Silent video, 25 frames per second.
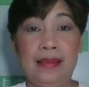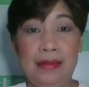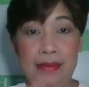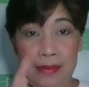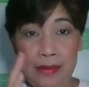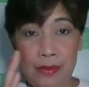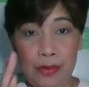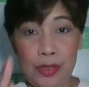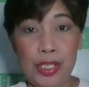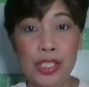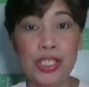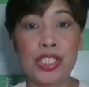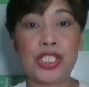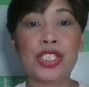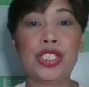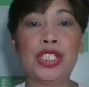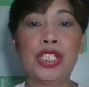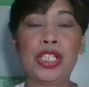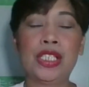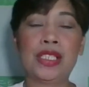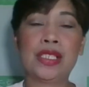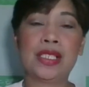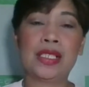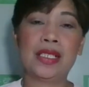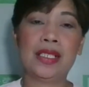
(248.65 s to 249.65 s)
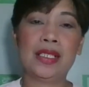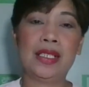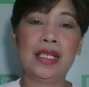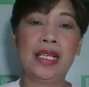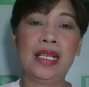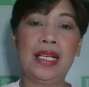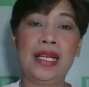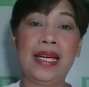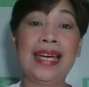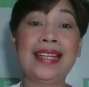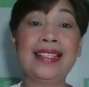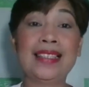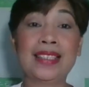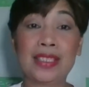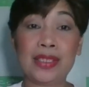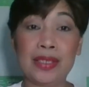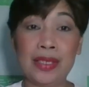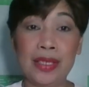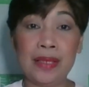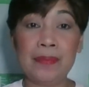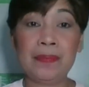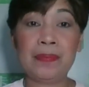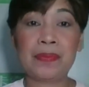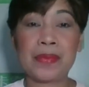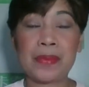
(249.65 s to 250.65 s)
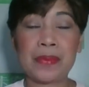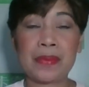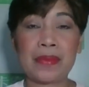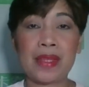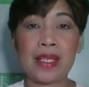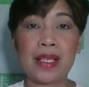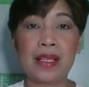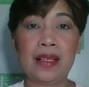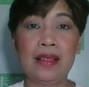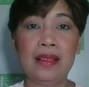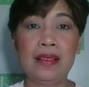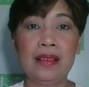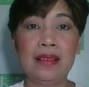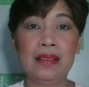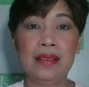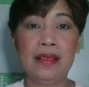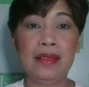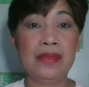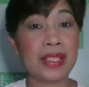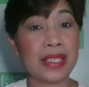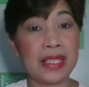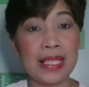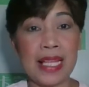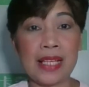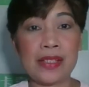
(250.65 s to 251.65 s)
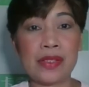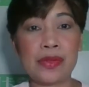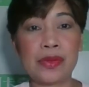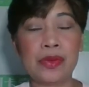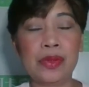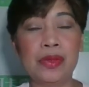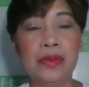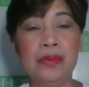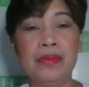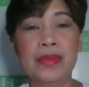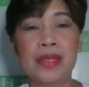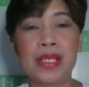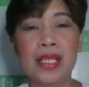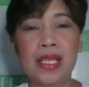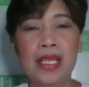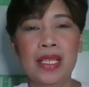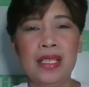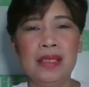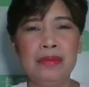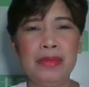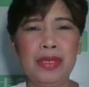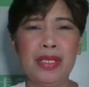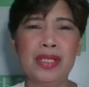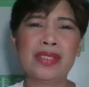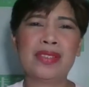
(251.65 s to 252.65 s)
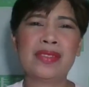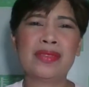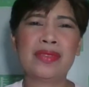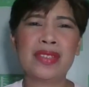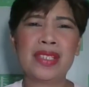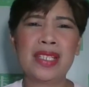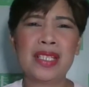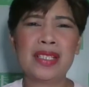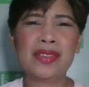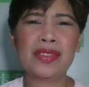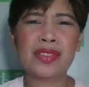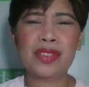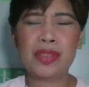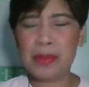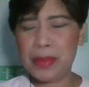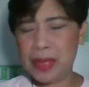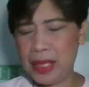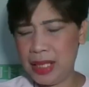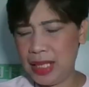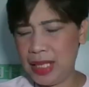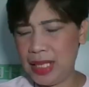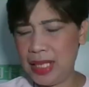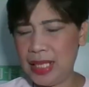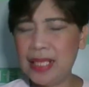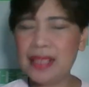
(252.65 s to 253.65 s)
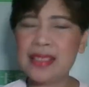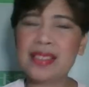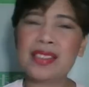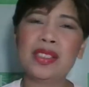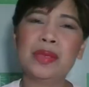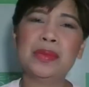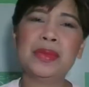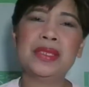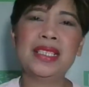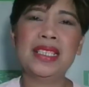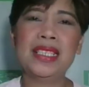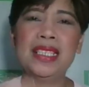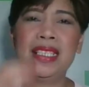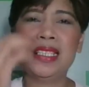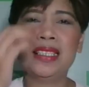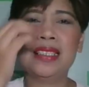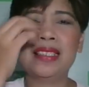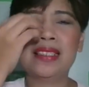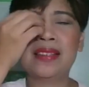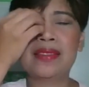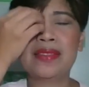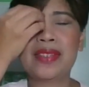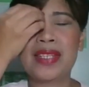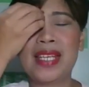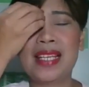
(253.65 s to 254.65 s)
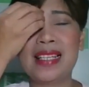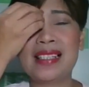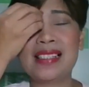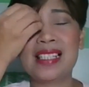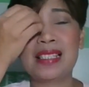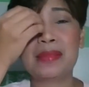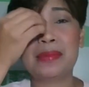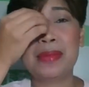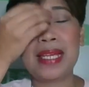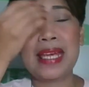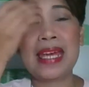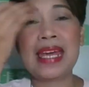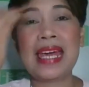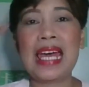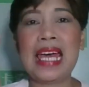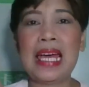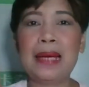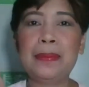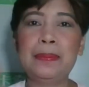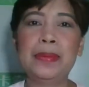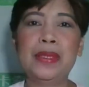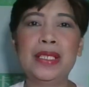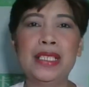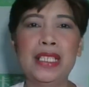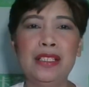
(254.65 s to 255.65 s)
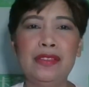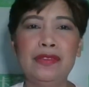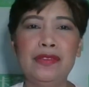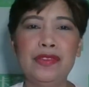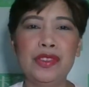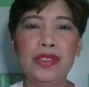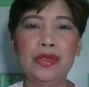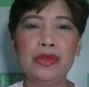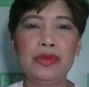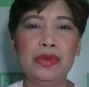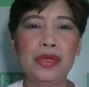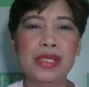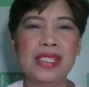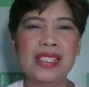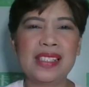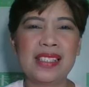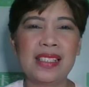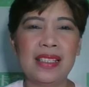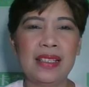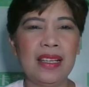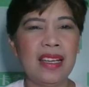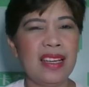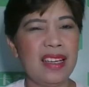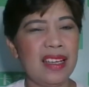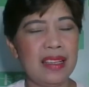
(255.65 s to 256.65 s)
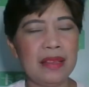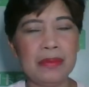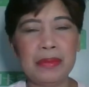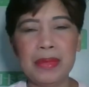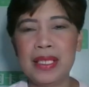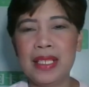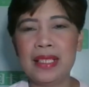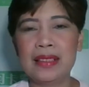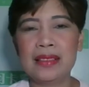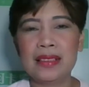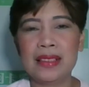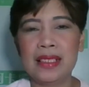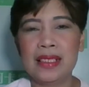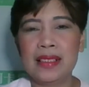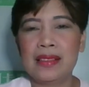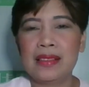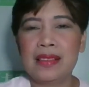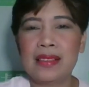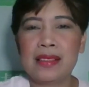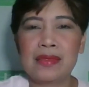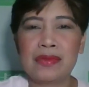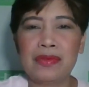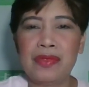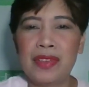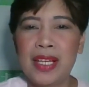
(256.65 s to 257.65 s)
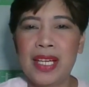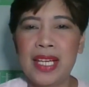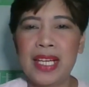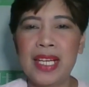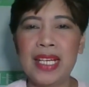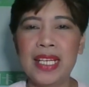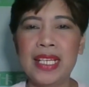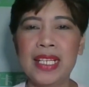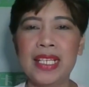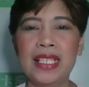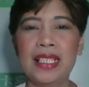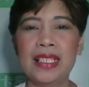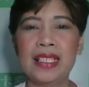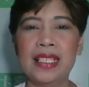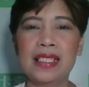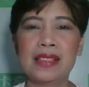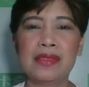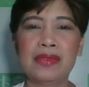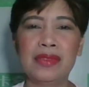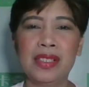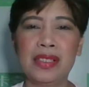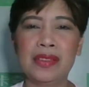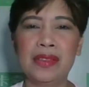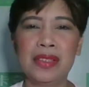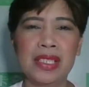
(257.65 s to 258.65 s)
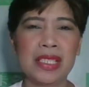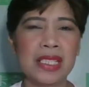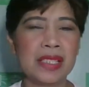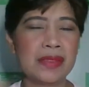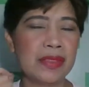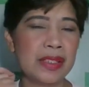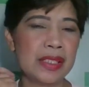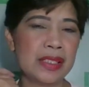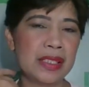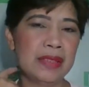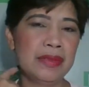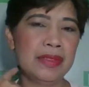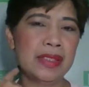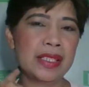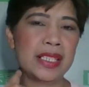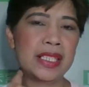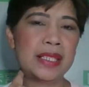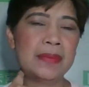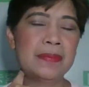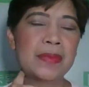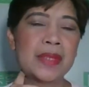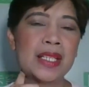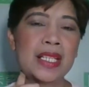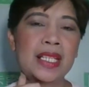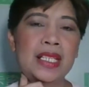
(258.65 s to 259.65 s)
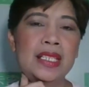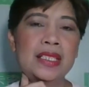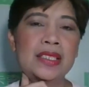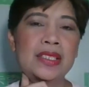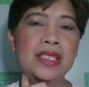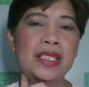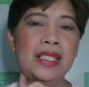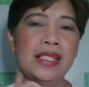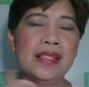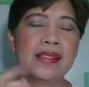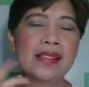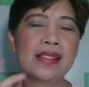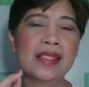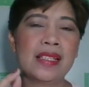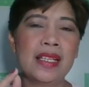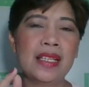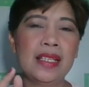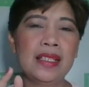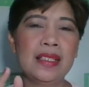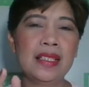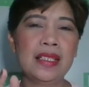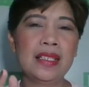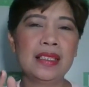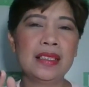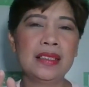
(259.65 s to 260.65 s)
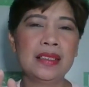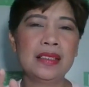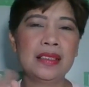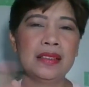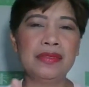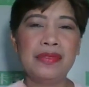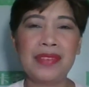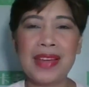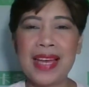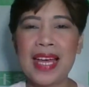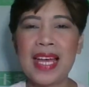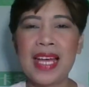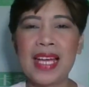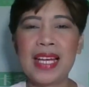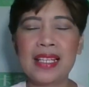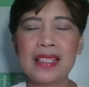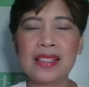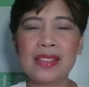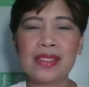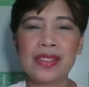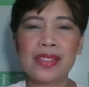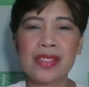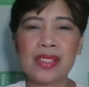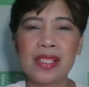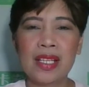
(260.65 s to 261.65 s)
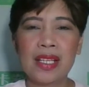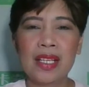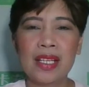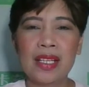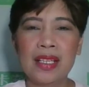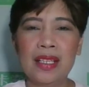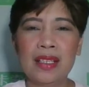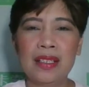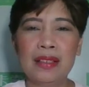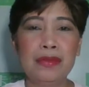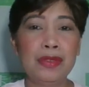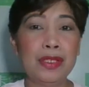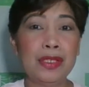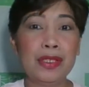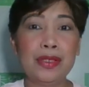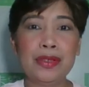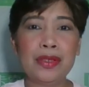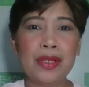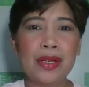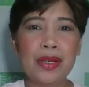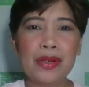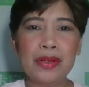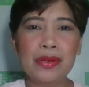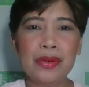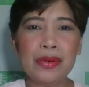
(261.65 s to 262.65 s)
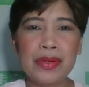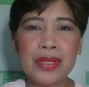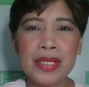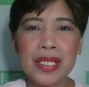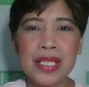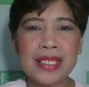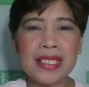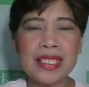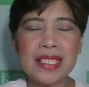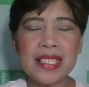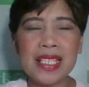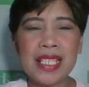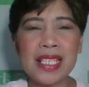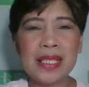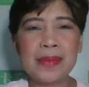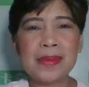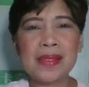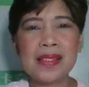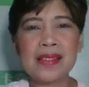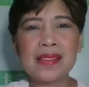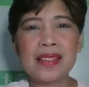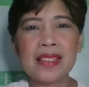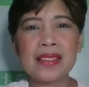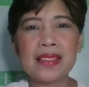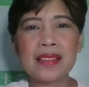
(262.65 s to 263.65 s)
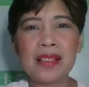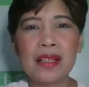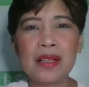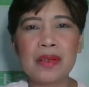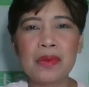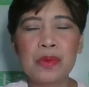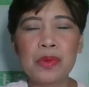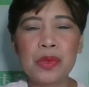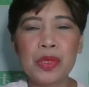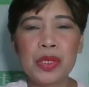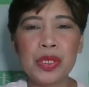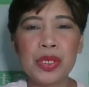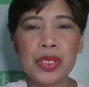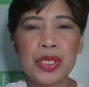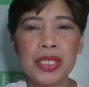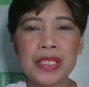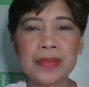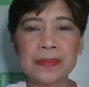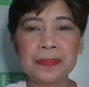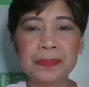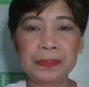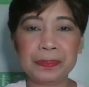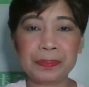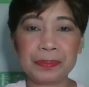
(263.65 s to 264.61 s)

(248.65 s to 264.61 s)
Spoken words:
we should enter the classroom, because there are so many things that may happen. If you will say, my internet is just fine, it's very, should I say, fast, we don't know. There are times that our